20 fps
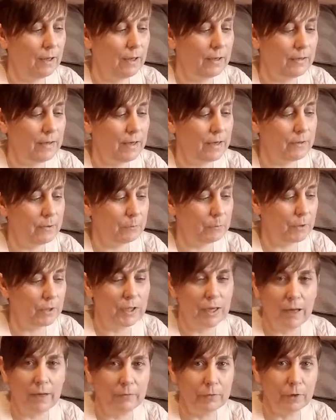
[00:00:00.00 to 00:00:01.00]
And then I'm
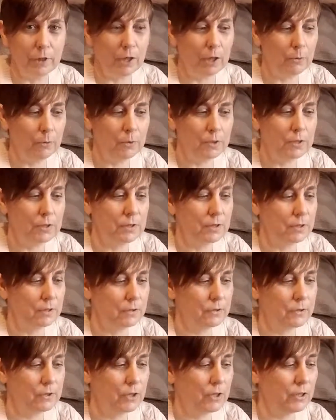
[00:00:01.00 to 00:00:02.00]
going to have a go at
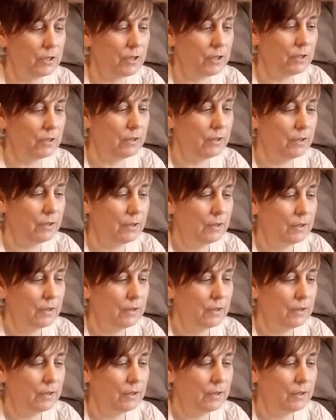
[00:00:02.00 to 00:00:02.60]
turning.